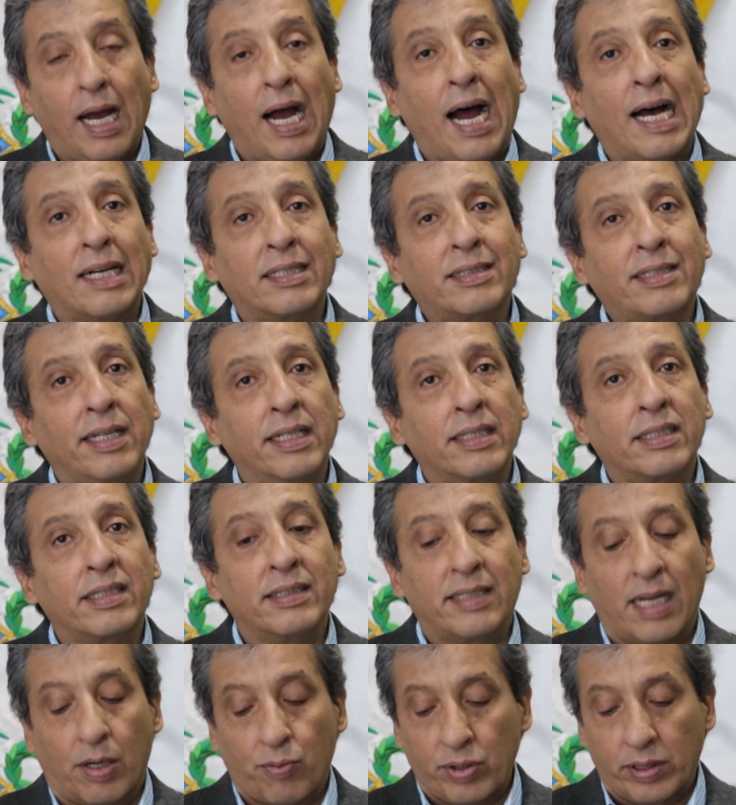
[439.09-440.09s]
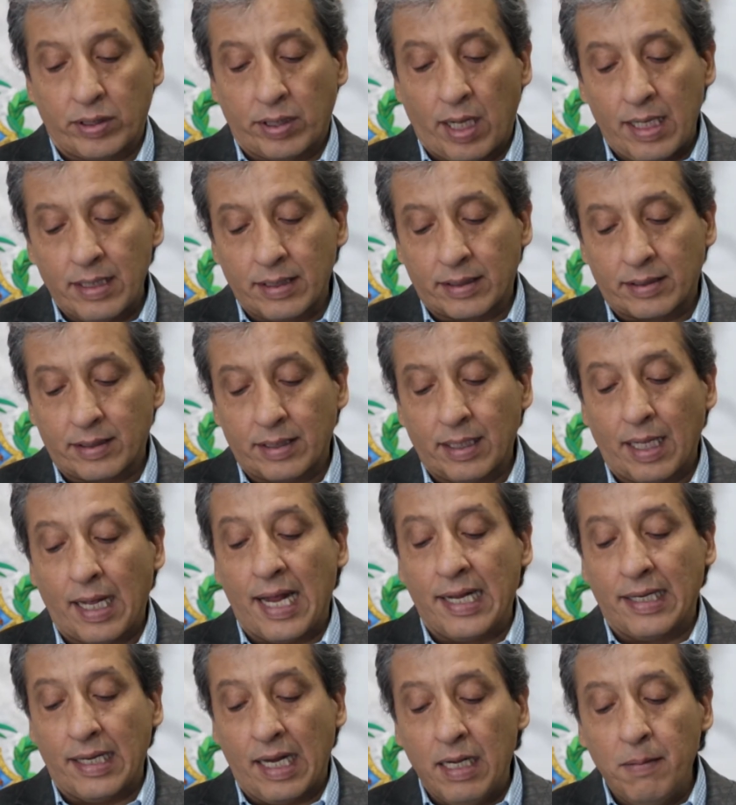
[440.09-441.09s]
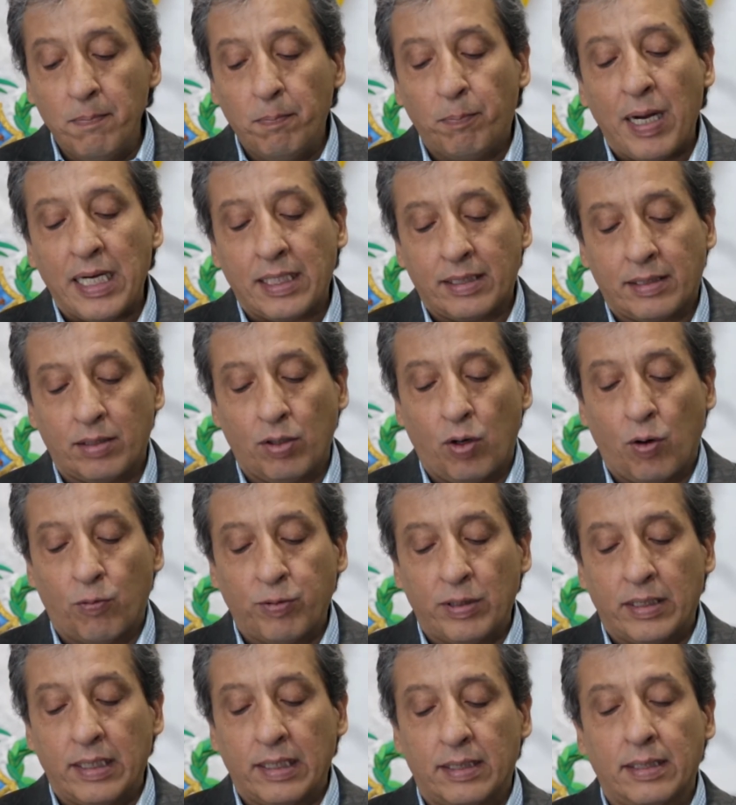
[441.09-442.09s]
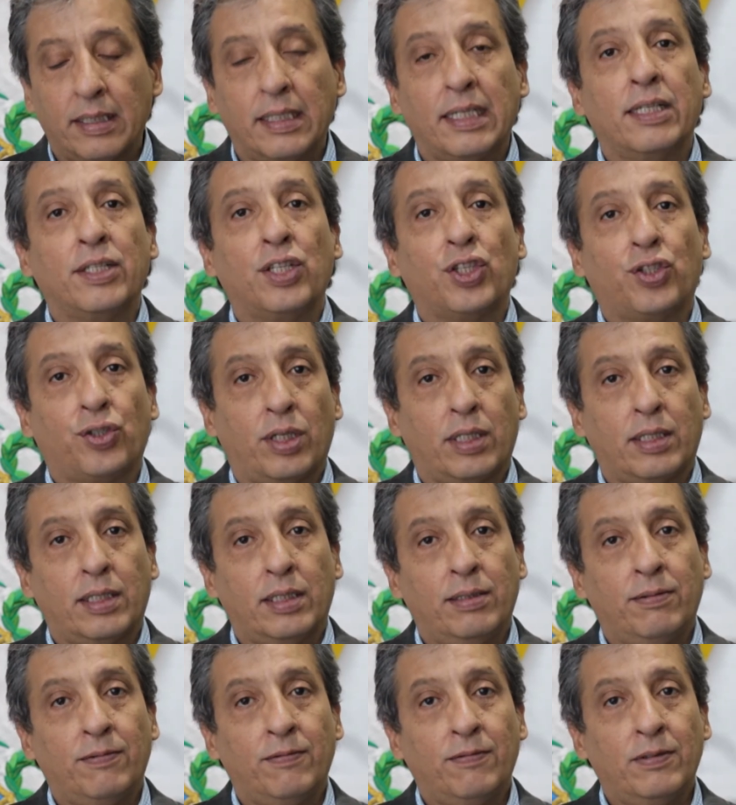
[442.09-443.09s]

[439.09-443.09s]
assess the results and impacts of this initiative.